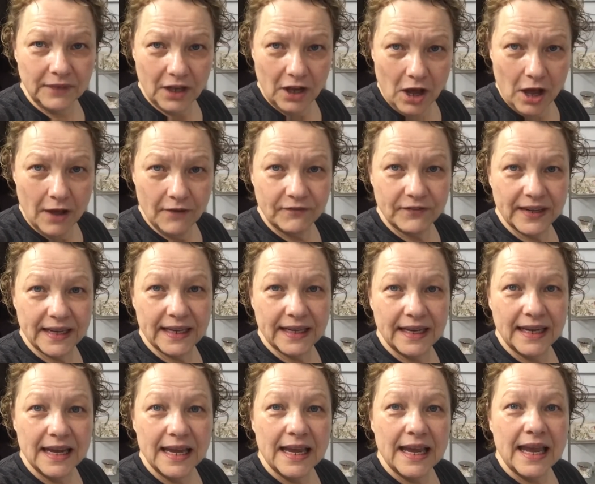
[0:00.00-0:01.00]

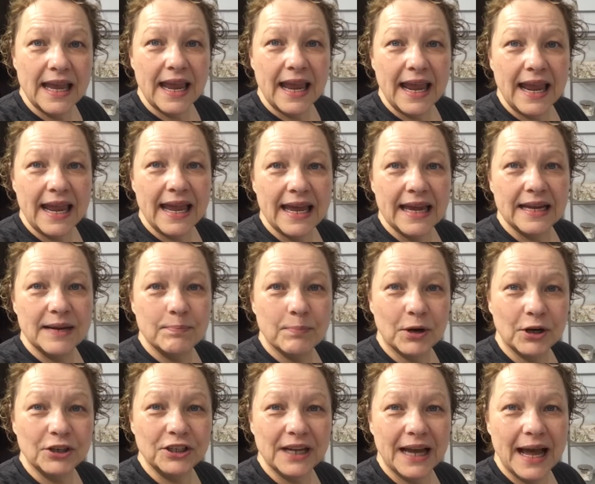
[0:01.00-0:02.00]
coffee and
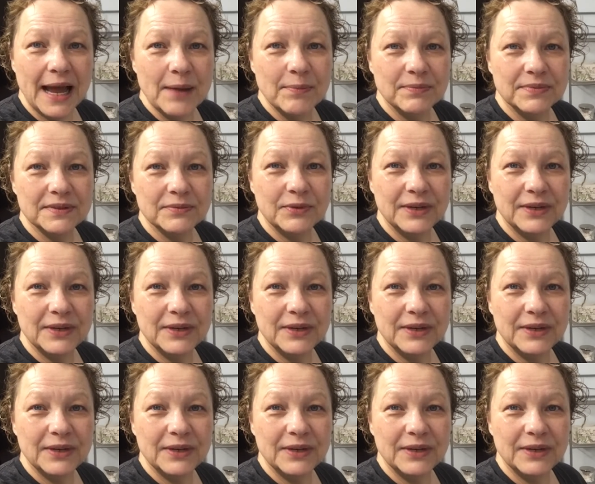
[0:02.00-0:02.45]
bird time.